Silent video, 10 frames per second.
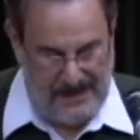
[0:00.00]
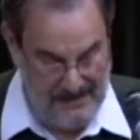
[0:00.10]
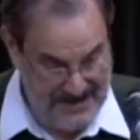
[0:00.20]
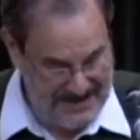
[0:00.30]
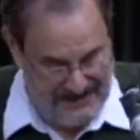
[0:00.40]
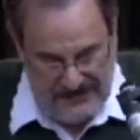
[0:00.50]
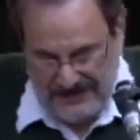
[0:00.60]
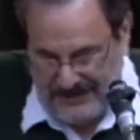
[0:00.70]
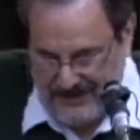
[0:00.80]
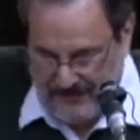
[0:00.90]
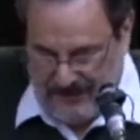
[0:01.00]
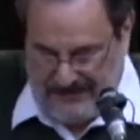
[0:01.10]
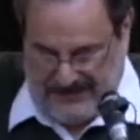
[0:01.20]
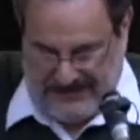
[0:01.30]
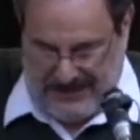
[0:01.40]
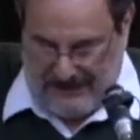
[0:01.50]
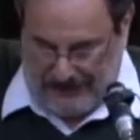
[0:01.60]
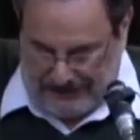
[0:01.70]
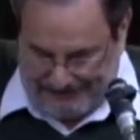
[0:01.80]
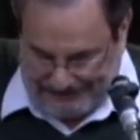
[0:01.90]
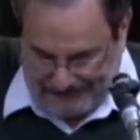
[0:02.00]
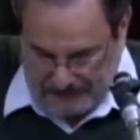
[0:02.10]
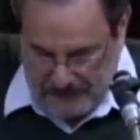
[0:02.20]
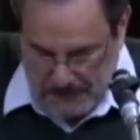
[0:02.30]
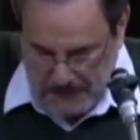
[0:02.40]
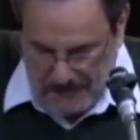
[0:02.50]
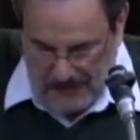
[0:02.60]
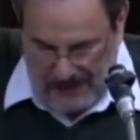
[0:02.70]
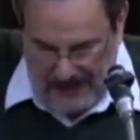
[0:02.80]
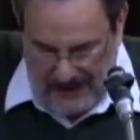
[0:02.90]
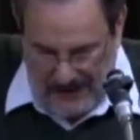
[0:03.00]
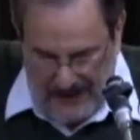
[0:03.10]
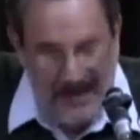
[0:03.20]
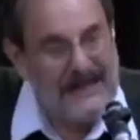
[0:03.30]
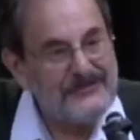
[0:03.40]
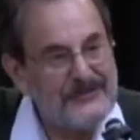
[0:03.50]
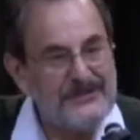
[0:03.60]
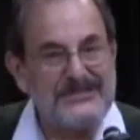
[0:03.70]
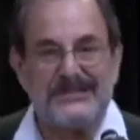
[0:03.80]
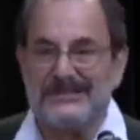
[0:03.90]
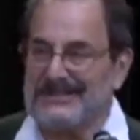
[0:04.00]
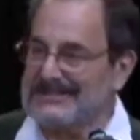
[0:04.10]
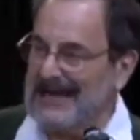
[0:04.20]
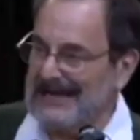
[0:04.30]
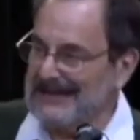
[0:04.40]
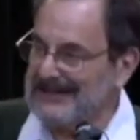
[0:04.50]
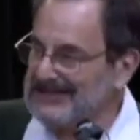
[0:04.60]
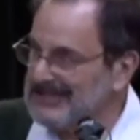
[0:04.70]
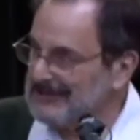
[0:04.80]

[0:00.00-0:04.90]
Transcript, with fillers: Let me give you another brief example. After Lucille decided that